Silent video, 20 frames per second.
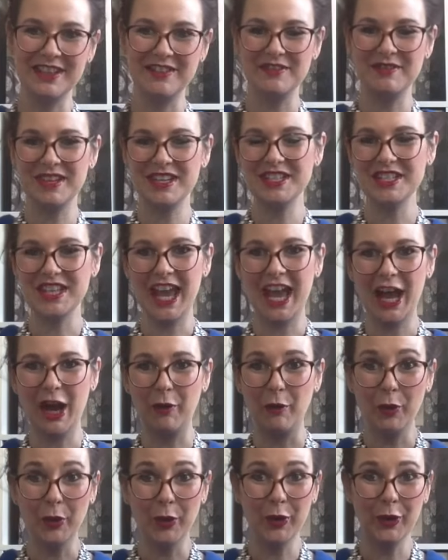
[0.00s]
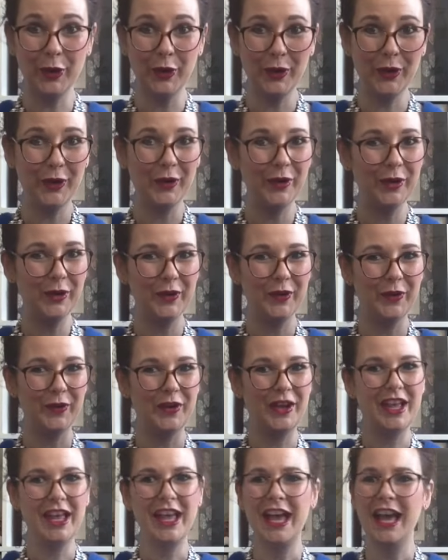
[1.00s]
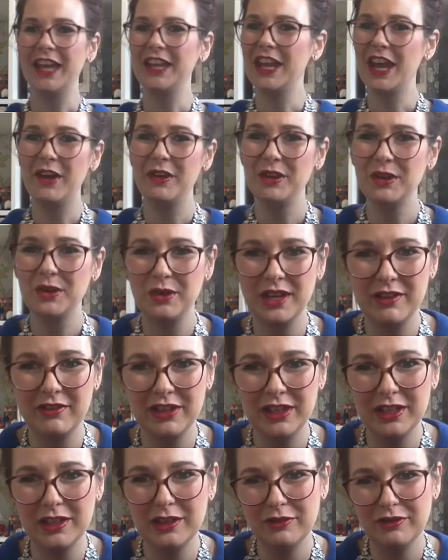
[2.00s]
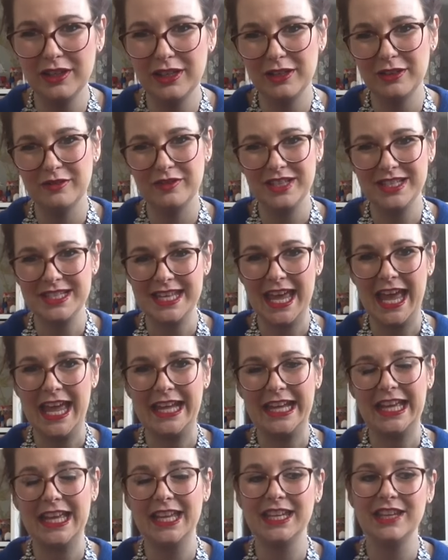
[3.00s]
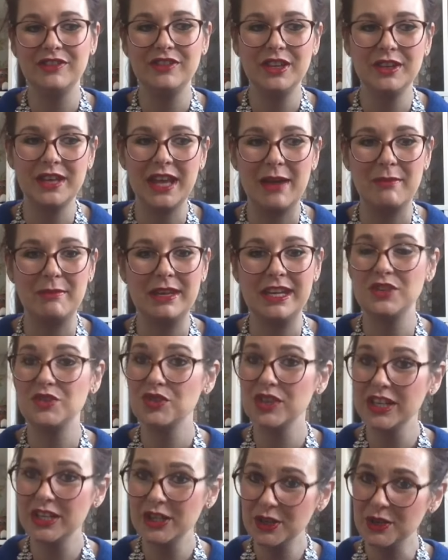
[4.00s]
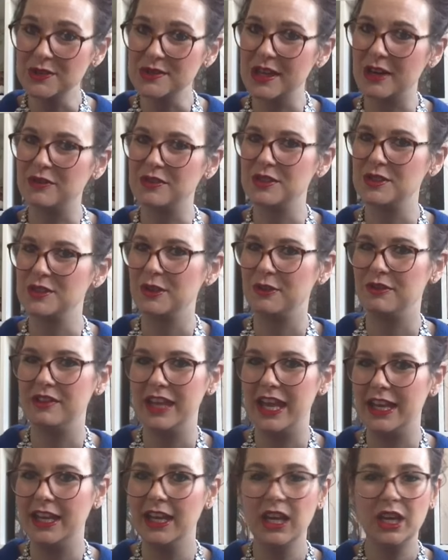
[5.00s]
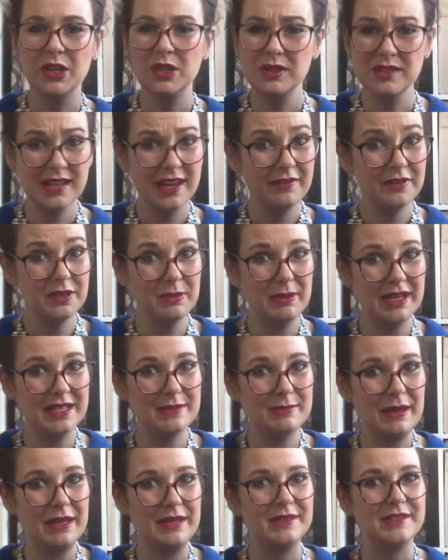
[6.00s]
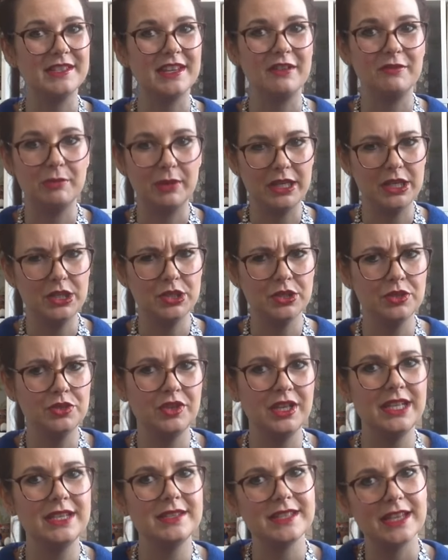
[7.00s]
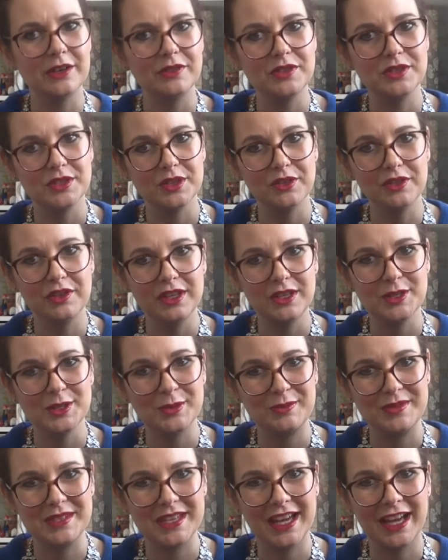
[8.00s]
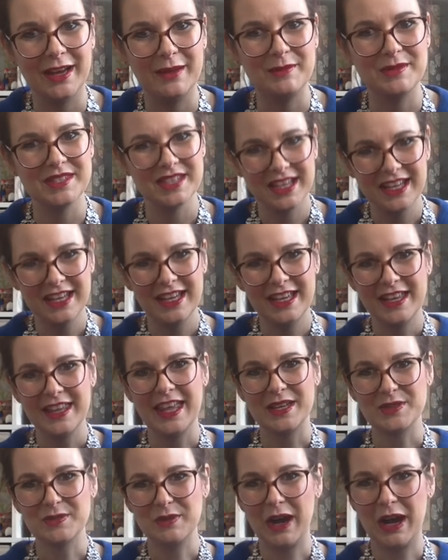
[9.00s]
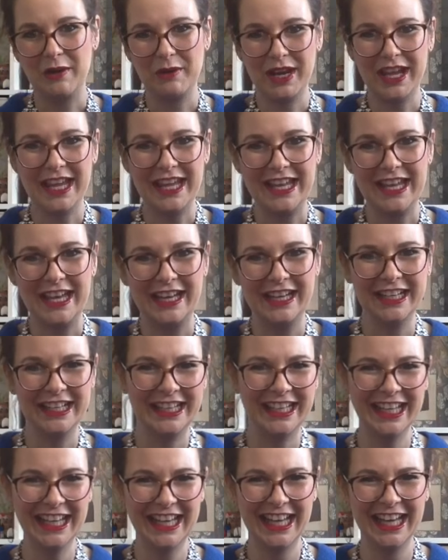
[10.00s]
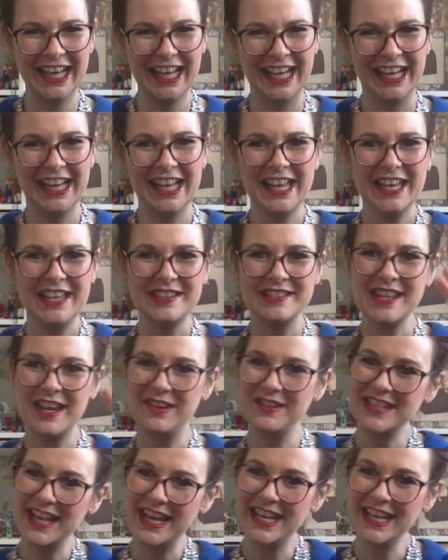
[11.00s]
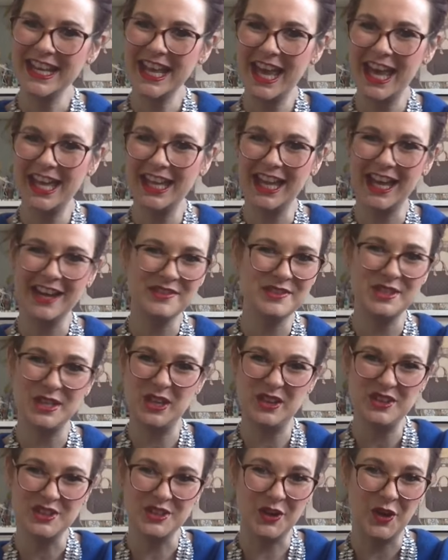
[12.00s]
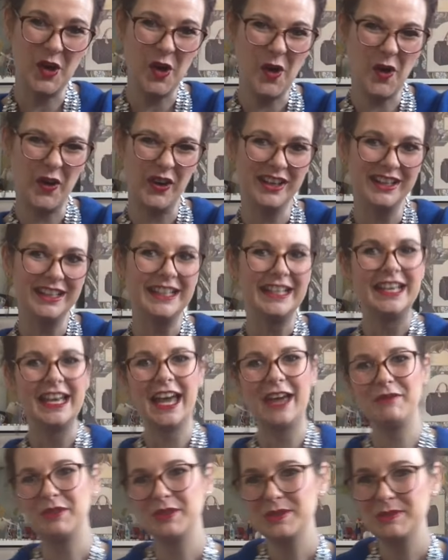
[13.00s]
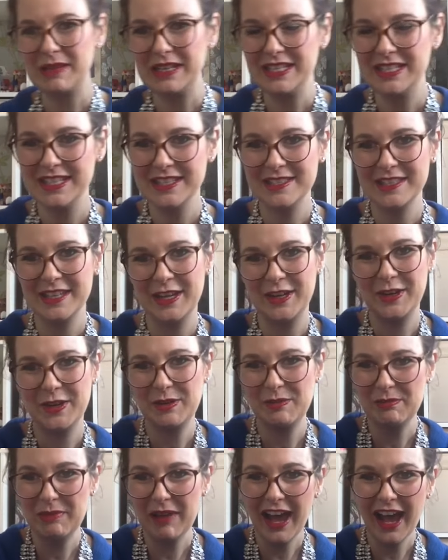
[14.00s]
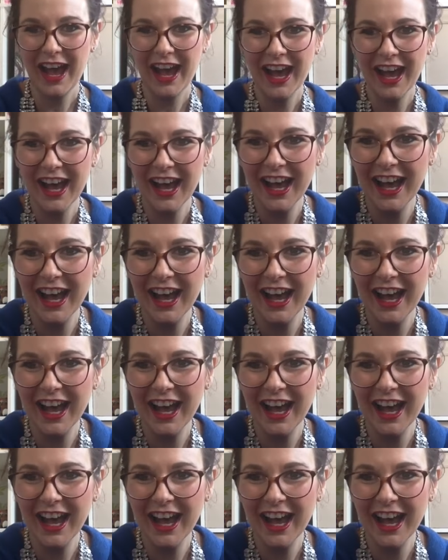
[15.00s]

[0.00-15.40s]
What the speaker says: Give me a shout. Woohoo! And I hope you all have a lovely, lovely day. And if you get a minute, treat yourself to something. It doesn't have to be expensive, but you should treat yourself to something sometimes. That's why we're here. So take care, life's too short. And we'll speak to you soon. Bye.